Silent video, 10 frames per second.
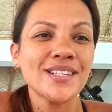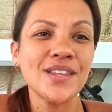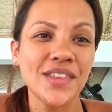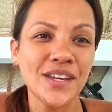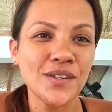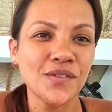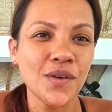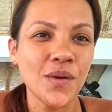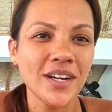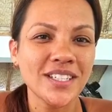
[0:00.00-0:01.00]
So thank you
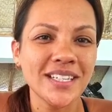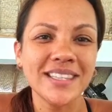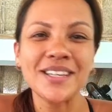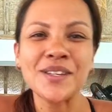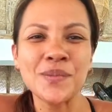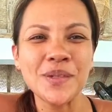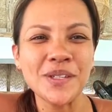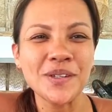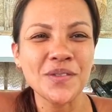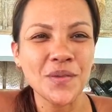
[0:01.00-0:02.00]
for watching. Thank you,
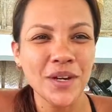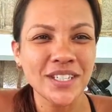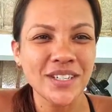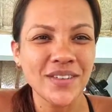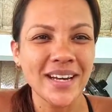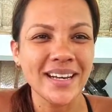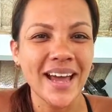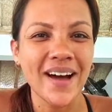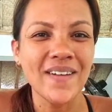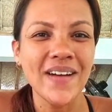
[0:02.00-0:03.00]
Belinda, for watching right
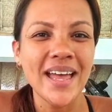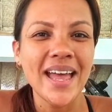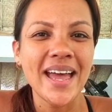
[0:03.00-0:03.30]
now.